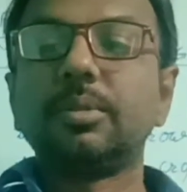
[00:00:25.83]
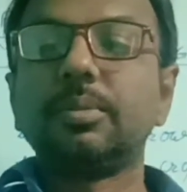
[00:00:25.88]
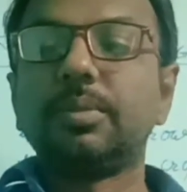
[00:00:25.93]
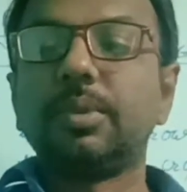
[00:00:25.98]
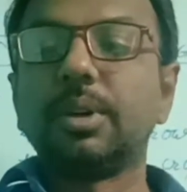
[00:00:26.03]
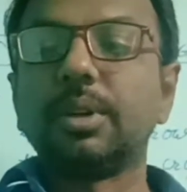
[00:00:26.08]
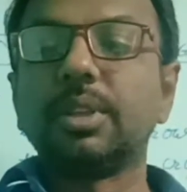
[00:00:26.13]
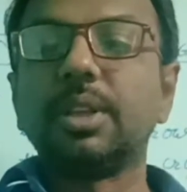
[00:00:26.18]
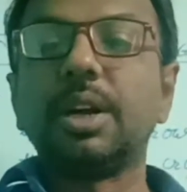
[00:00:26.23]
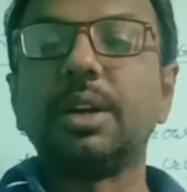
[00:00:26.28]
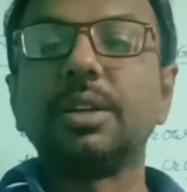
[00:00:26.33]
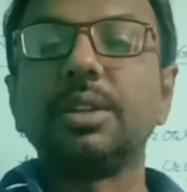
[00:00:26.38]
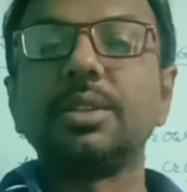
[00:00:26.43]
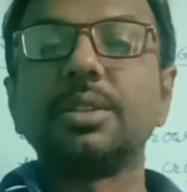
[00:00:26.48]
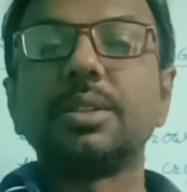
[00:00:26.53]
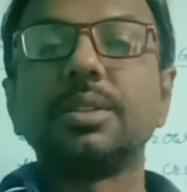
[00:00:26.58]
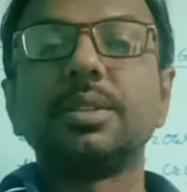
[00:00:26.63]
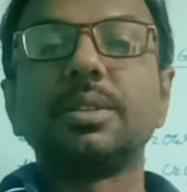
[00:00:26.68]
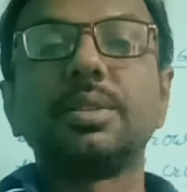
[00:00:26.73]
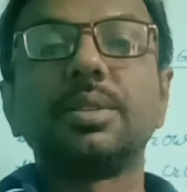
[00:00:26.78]
for that
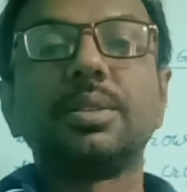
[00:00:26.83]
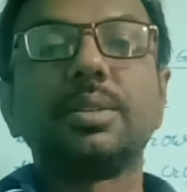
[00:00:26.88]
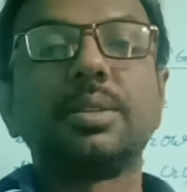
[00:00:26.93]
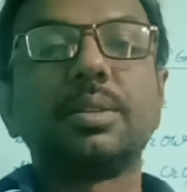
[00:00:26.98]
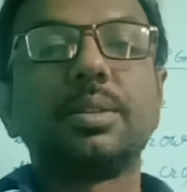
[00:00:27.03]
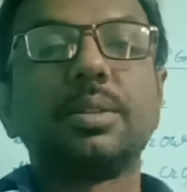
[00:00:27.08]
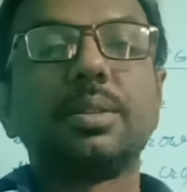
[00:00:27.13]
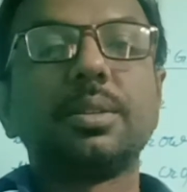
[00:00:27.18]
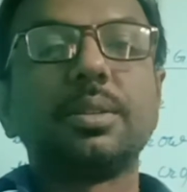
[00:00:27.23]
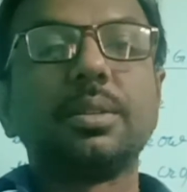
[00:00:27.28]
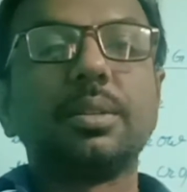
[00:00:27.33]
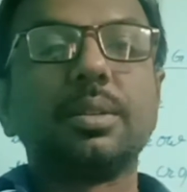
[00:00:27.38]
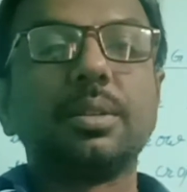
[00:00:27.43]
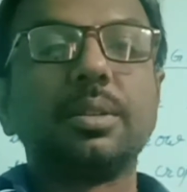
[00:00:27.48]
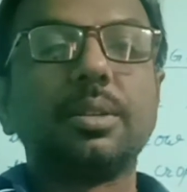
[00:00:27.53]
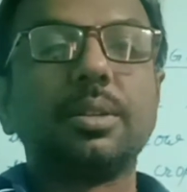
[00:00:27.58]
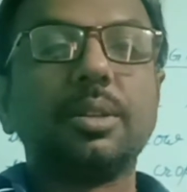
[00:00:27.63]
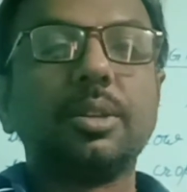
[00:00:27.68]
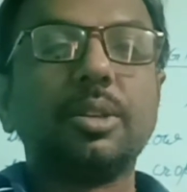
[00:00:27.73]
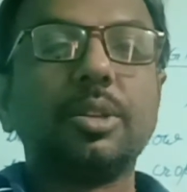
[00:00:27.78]
reason,
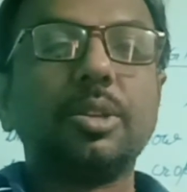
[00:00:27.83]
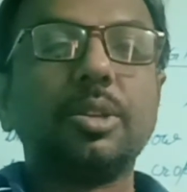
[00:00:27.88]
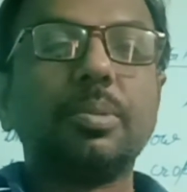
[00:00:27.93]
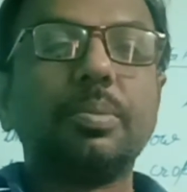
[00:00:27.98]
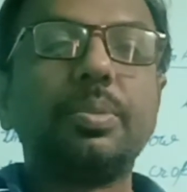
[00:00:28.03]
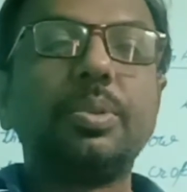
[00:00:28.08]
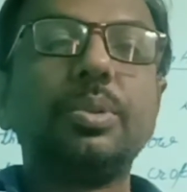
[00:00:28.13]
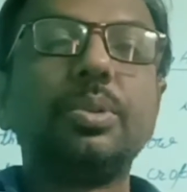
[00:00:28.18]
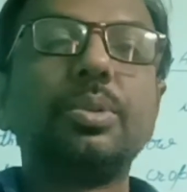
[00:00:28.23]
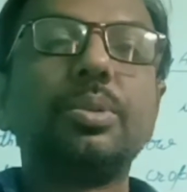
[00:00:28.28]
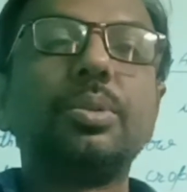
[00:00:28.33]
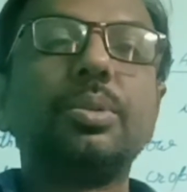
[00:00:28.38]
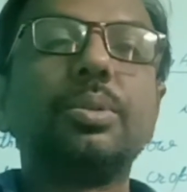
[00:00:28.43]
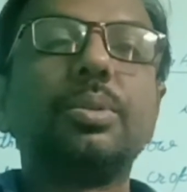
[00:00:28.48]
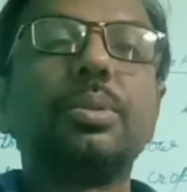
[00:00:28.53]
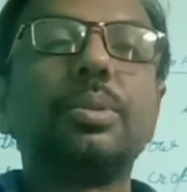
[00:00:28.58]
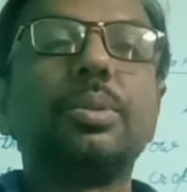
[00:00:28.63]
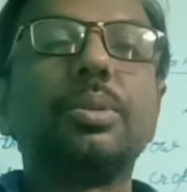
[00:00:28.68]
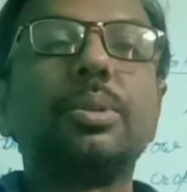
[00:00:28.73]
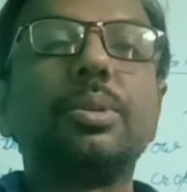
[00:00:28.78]

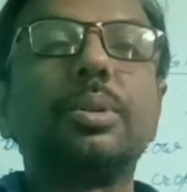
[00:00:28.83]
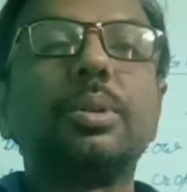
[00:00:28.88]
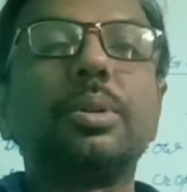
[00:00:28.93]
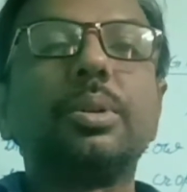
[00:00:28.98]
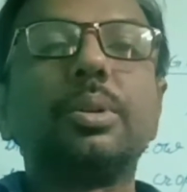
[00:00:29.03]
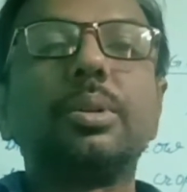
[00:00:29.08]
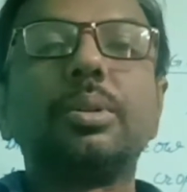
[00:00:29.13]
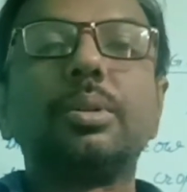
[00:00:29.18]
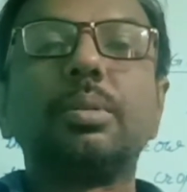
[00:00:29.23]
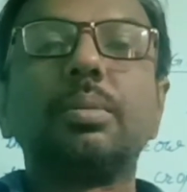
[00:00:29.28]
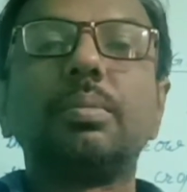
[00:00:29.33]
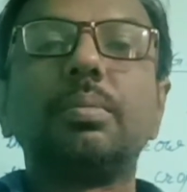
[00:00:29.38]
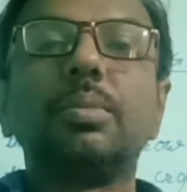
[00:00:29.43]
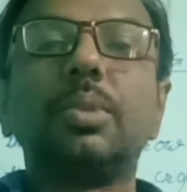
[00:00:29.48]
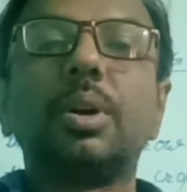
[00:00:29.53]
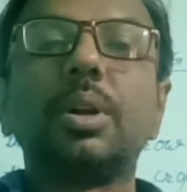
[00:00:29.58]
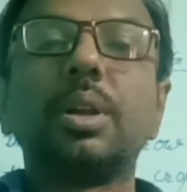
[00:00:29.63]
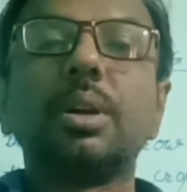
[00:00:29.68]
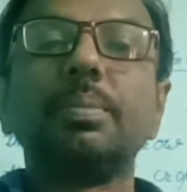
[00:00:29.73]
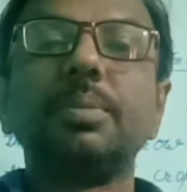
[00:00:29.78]
few
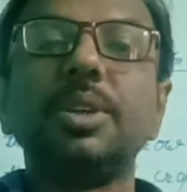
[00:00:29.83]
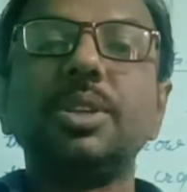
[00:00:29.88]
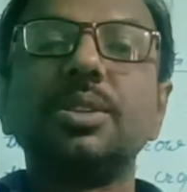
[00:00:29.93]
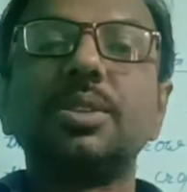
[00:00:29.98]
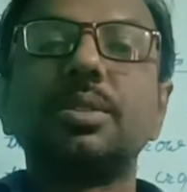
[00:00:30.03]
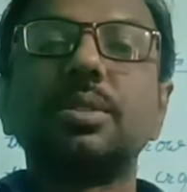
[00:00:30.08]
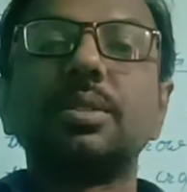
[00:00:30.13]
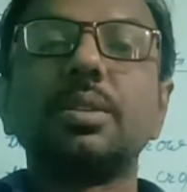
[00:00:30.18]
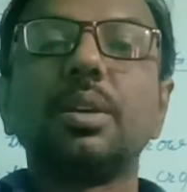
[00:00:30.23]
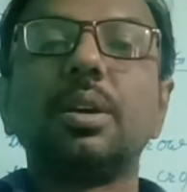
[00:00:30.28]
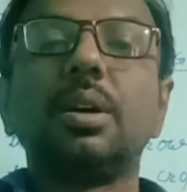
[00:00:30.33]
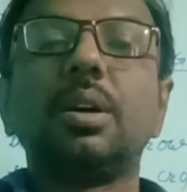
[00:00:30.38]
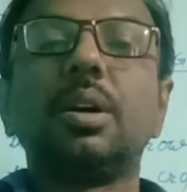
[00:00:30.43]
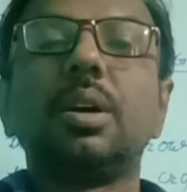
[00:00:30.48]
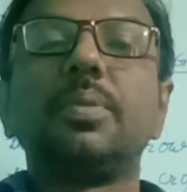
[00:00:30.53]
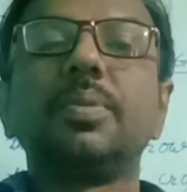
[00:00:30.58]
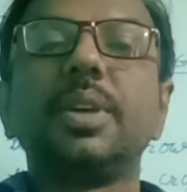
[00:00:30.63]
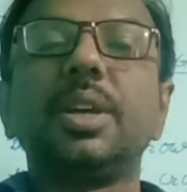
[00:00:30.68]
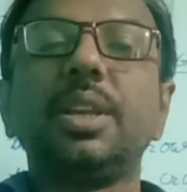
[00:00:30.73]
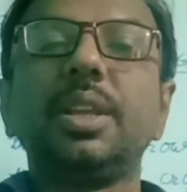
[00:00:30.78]
modern means
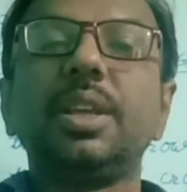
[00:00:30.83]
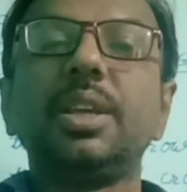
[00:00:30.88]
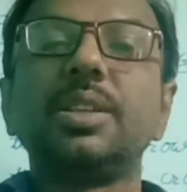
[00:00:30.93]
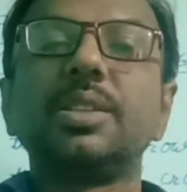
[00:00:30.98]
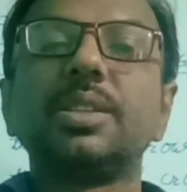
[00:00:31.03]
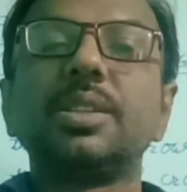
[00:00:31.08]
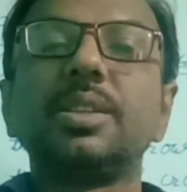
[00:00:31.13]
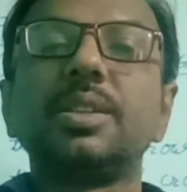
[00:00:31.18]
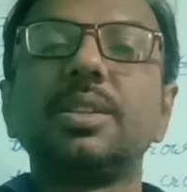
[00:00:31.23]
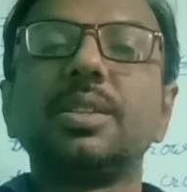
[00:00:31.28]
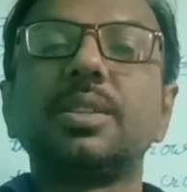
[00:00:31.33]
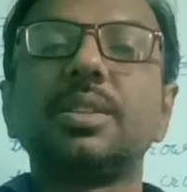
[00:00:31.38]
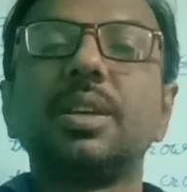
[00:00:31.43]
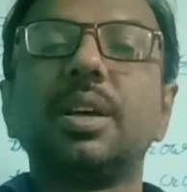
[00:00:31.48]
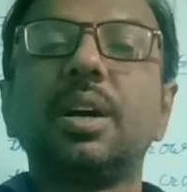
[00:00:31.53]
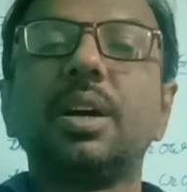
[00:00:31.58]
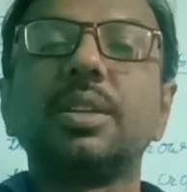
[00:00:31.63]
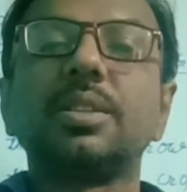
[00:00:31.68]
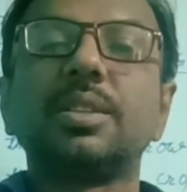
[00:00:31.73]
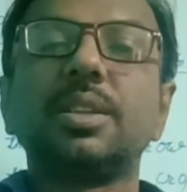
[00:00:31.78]
of irrigations
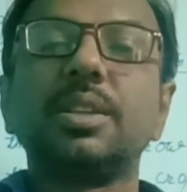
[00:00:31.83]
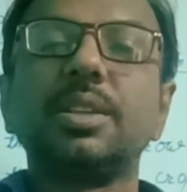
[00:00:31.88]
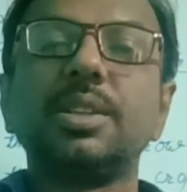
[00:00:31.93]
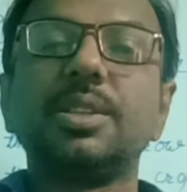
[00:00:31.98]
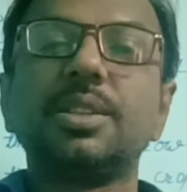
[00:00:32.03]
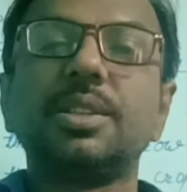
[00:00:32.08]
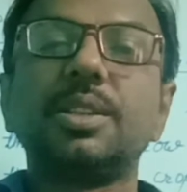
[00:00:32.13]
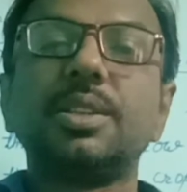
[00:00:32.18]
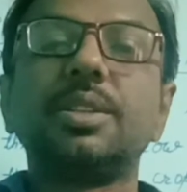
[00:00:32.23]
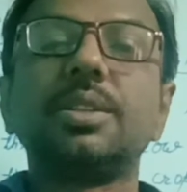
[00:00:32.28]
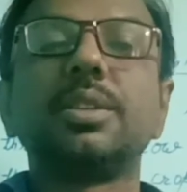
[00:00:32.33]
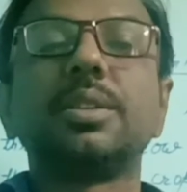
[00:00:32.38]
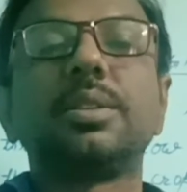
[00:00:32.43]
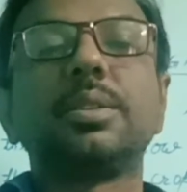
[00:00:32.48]
are suggested